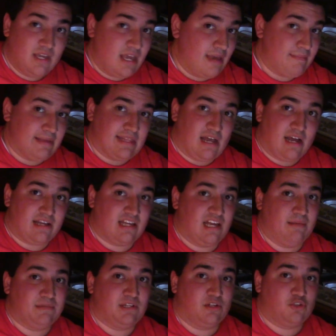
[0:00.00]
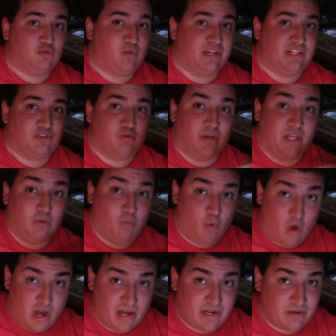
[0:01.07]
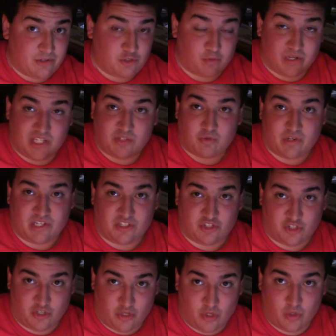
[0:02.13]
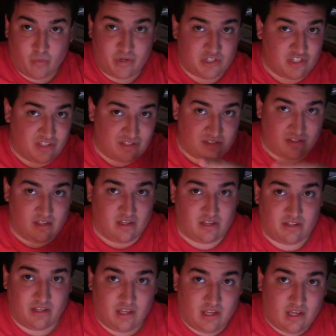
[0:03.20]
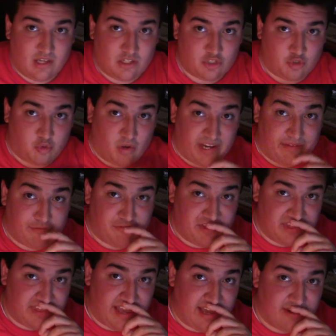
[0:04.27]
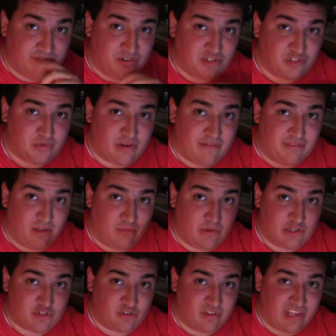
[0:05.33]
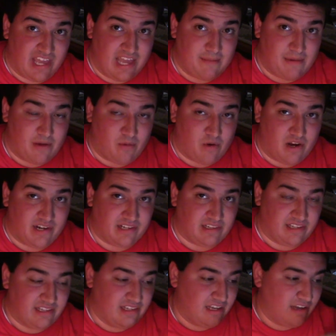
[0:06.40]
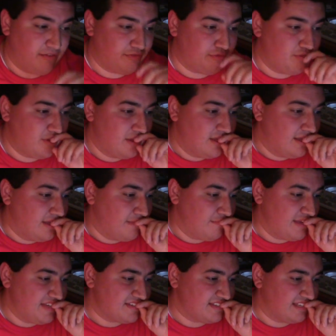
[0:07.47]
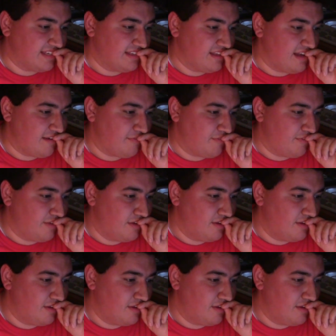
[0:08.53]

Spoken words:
It may not come until 2021 or 2022, which is the 25th anniversary of the original game, ironically enough. Amazingly enough.